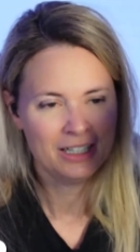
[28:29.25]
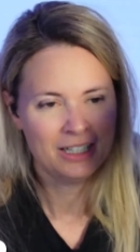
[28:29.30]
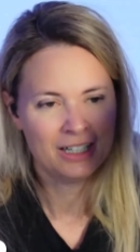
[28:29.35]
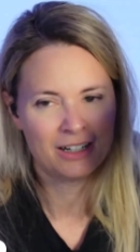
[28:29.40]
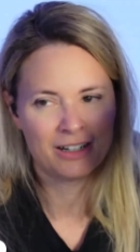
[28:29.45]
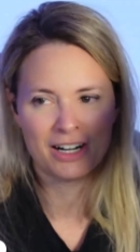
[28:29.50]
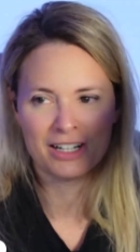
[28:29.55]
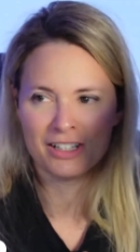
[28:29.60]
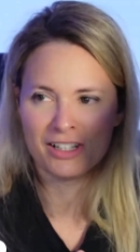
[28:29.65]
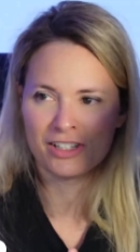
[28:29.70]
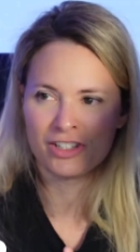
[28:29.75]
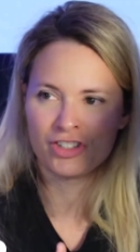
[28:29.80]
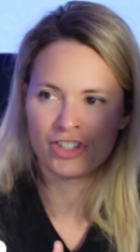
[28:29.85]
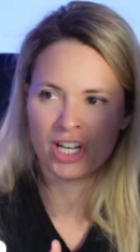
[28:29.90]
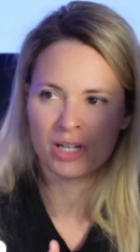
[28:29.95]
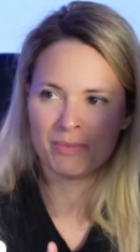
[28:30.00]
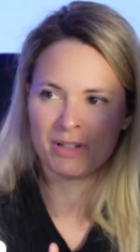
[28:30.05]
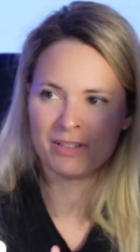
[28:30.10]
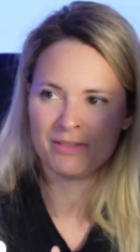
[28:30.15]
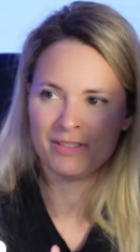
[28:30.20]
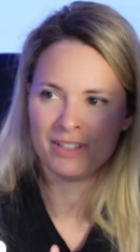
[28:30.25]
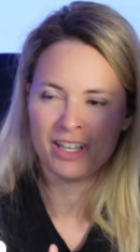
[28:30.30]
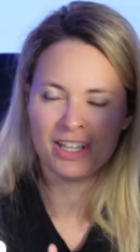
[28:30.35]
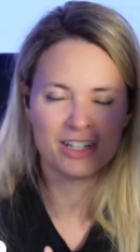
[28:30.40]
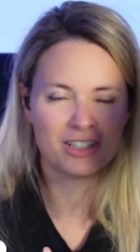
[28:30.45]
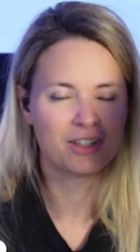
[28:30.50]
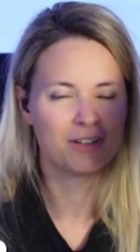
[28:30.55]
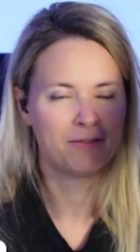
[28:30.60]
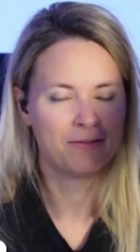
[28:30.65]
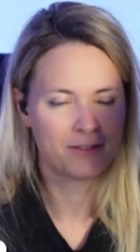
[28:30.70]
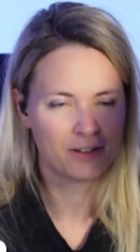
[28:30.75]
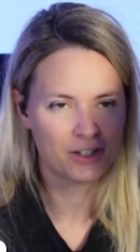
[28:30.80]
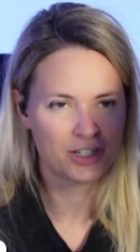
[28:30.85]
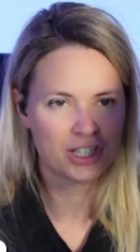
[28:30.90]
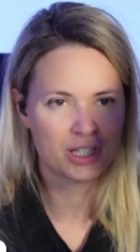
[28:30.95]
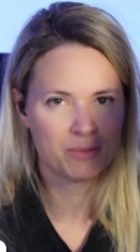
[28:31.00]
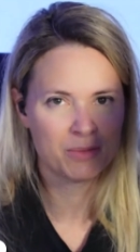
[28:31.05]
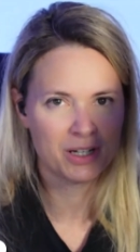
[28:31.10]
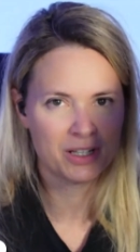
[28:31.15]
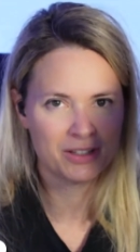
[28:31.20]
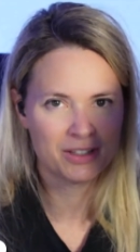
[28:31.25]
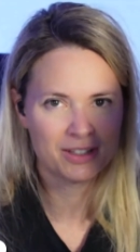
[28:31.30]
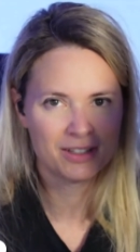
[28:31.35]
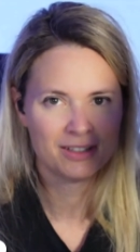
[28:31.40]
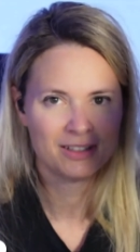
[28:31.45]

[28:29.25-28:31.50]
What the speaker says: All right, ladies and gentlemen, it is the first of the month.